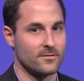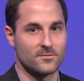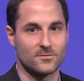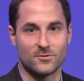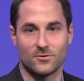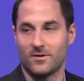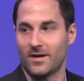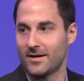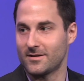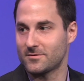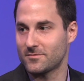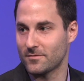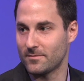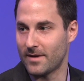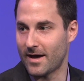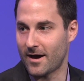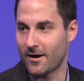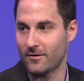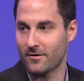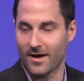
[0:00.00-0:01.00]
2 days from
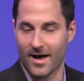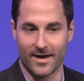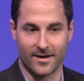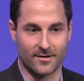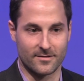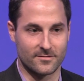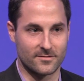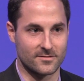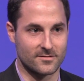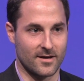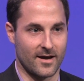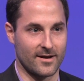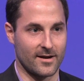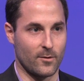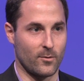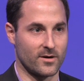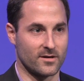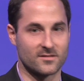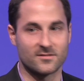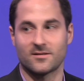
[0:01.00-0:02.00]
now, I could decide I
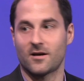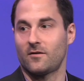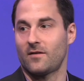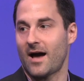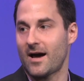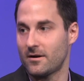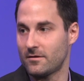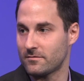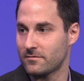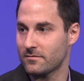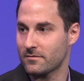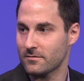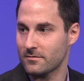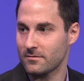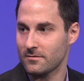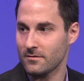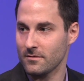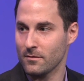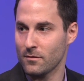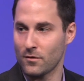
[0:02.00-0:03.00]
want to sell out of
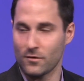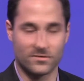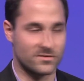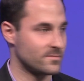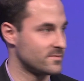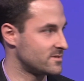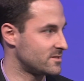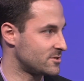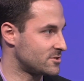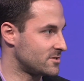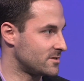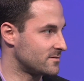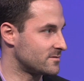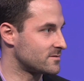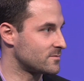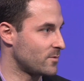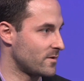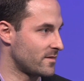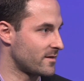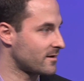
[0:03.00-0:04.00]
those
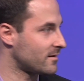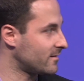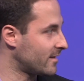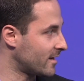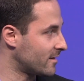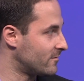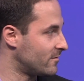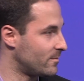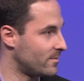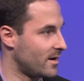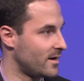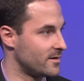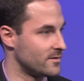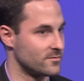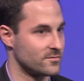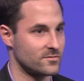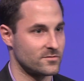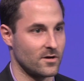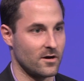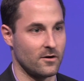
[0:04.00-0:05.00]
positions with the click of a
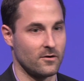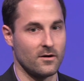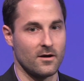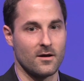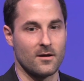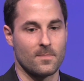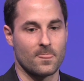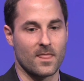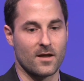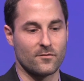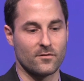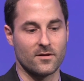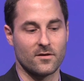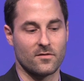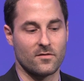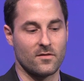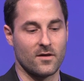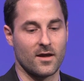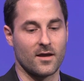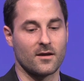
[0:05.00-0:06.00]
button. So I really
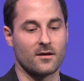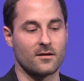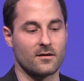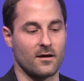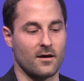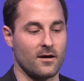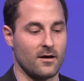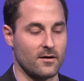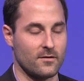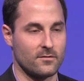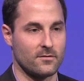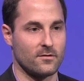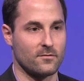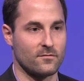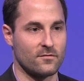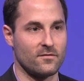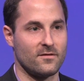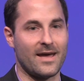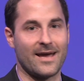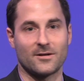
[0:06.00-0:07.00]
think the
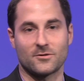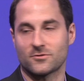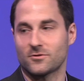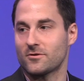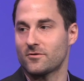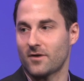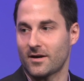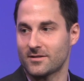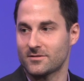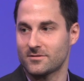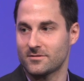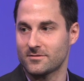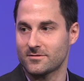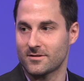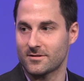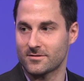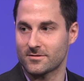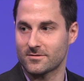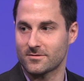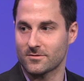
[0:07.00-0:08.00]
financial crisis
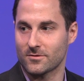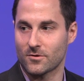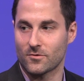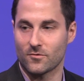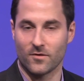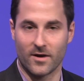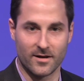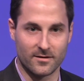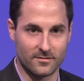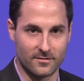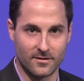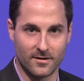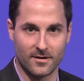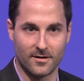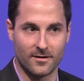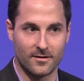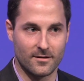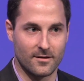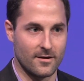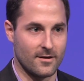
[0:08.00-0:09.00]
has
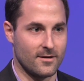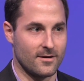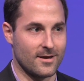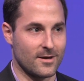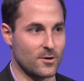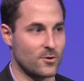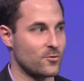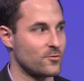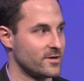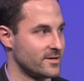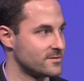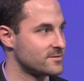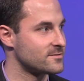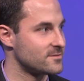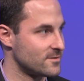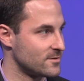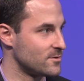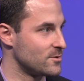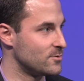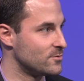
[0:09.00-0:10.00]
greatly
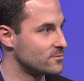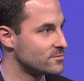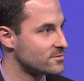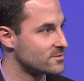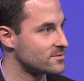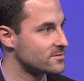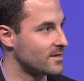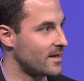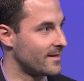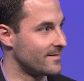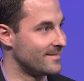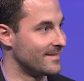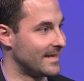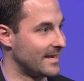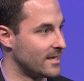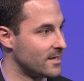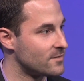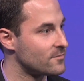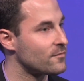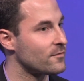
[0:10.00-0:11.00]
increased the use and
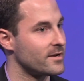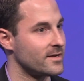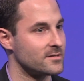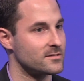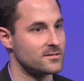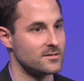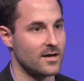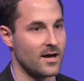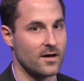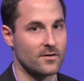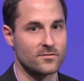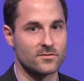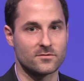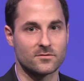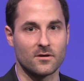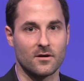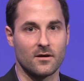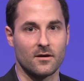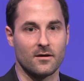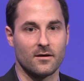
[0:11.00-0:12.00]
need for
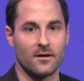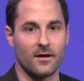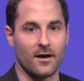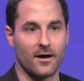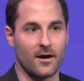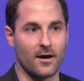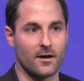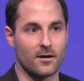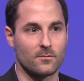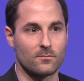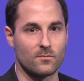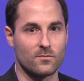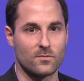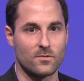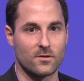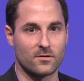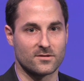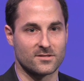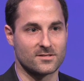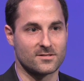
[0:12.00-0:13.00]
ETFs.
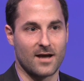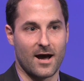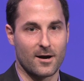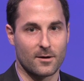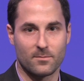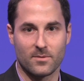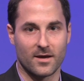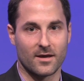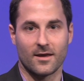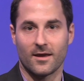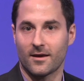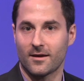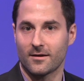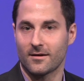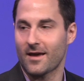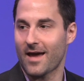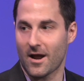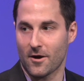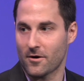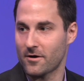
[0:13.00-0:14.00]
The stock
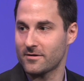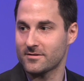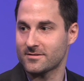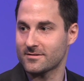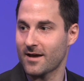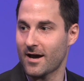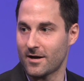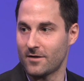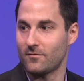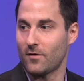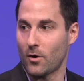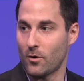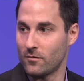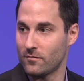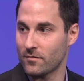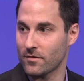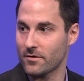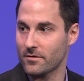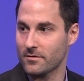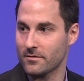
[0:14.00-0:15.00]
picking era is kind of
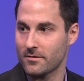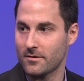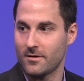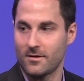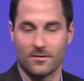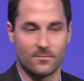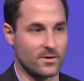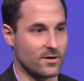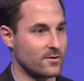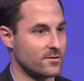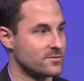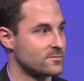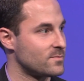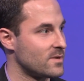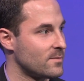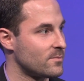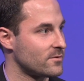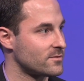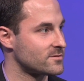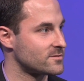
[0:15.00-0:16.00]
over because
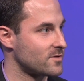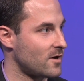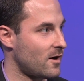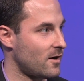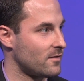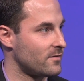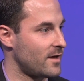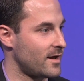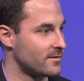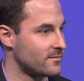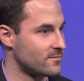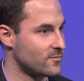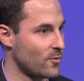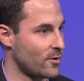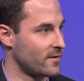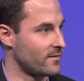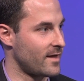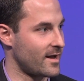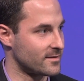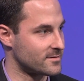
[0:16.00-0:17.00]
people saw that
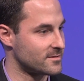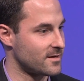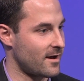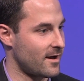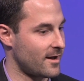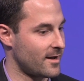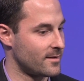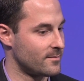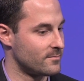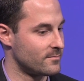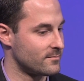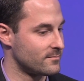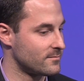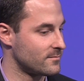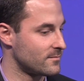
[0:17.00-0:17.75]
during that time